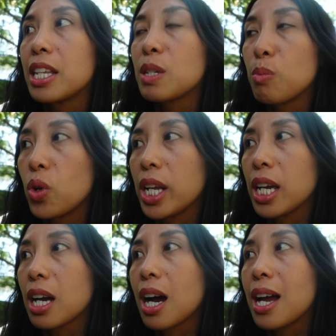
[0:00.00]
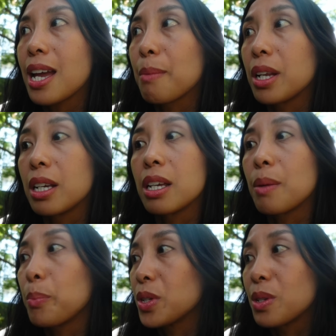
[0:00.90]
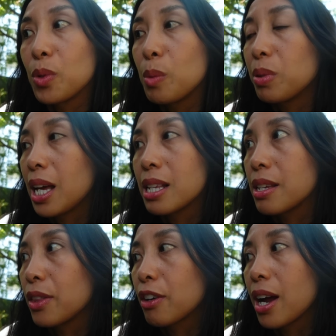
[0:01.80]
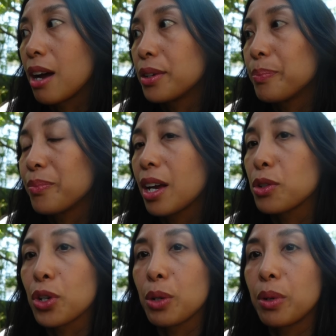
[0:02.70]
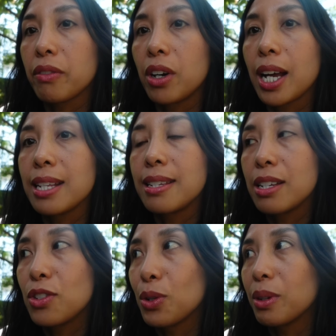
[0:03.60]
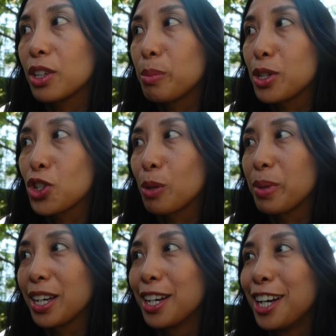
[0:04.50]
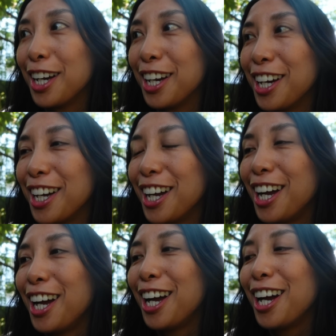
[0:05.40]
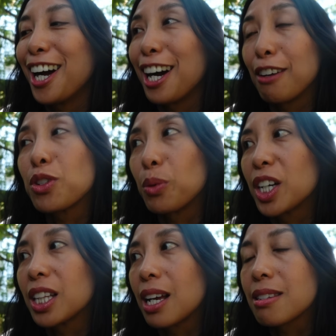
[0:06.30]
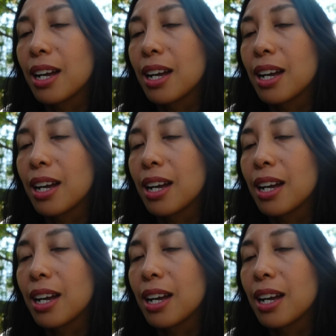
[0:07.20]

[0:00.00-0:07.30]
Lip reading: This morning, I am gonna put some new plants in the ground. I'll show you what I've got. I did do a little bit of shopping after work last